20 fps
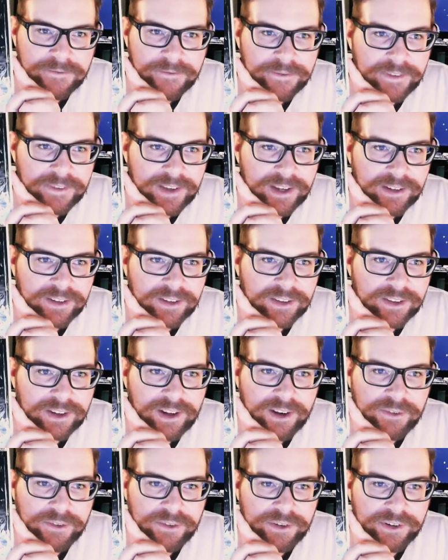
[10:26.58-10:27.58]
And on the
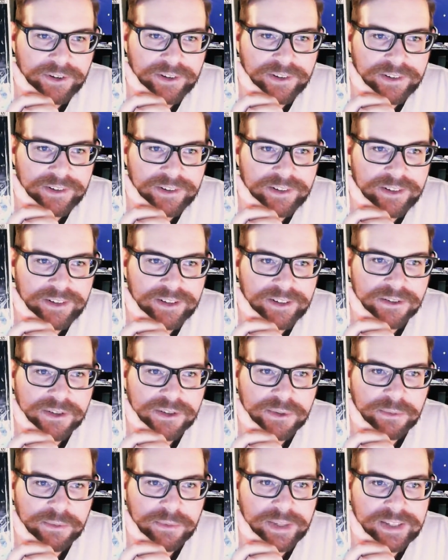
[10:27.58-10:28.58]
cover, you know,
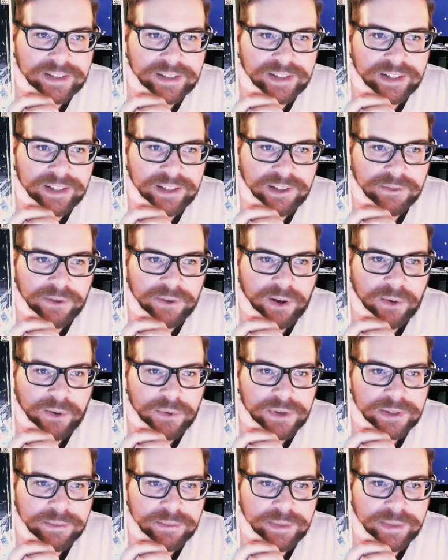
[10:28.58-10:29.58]
Superman saying, "You've
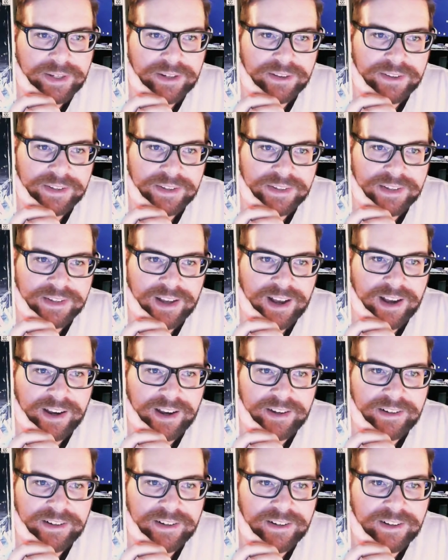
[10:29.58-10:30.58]
always been on the
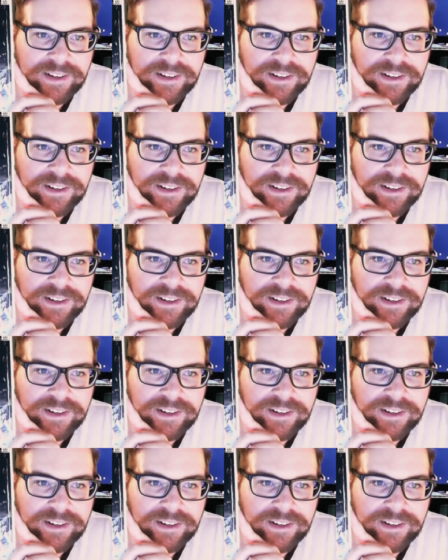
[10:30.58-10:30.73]
side